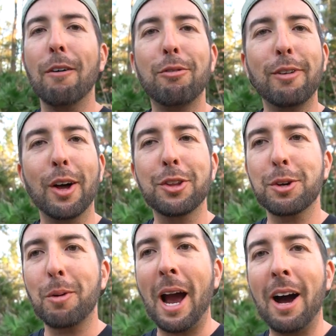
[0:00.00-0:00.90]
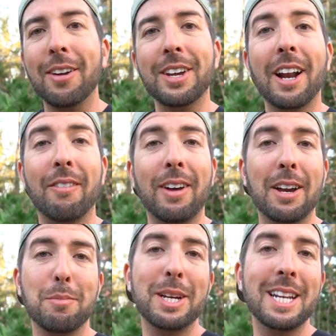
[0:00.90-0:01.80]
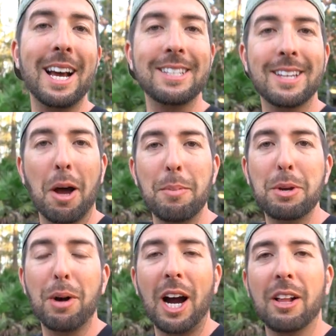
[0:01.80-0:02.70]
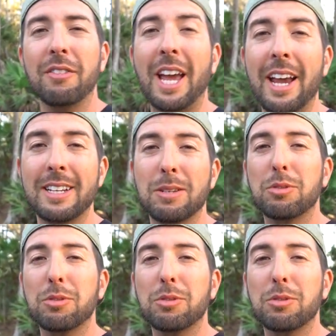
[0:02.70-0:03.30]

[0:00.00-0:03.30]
felt around, and I found a big nest, a big pile of eggs.